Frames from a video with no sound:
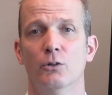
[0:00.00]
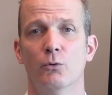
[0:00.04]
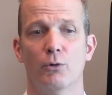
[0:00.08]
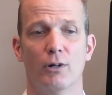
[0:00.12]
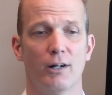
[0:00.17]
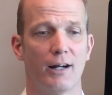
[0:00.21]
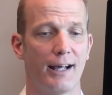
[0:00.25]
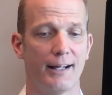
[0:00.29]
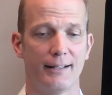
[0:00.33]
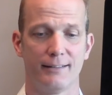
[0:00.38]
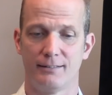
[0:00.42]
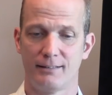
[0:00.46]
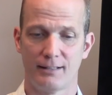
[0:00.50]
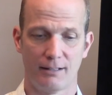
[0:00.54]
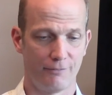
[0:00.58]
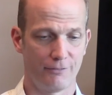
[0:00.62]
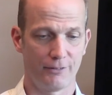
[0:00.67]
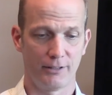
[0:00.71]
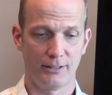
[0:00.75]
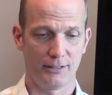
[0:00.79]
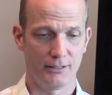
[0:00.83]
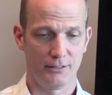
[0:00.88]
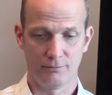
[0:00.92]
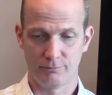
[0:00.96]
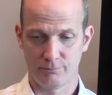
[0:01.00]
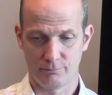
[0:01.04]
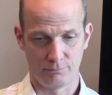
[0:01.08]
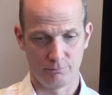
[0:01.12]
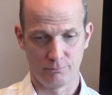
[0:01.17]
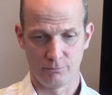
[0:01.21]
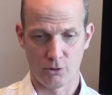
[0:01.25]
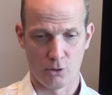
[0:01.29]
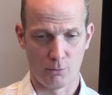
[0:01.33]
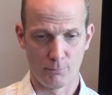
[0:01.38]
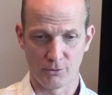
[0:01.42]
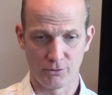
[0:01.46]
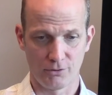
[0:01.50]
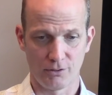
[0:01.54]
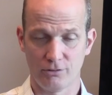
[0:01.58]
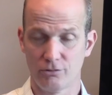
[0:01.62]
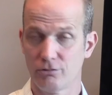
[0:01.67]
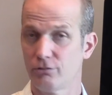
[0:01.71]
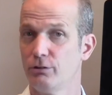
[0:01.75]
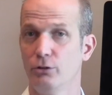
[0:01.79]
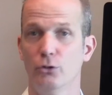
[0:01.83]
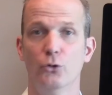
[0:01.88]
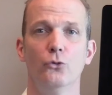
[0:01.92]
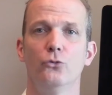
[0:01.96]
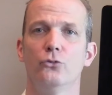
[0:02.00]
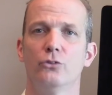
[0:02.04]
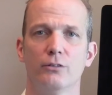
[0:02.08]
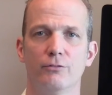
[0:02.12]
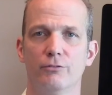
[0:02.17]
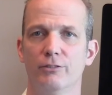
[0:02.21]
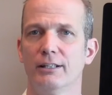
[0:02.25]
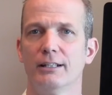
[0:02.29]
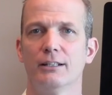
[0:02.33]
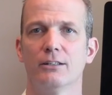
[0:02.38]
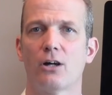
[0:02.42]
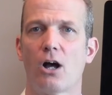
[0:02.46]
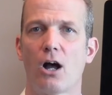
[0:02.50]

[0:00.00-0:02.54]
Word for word: where I definitely almost exclusively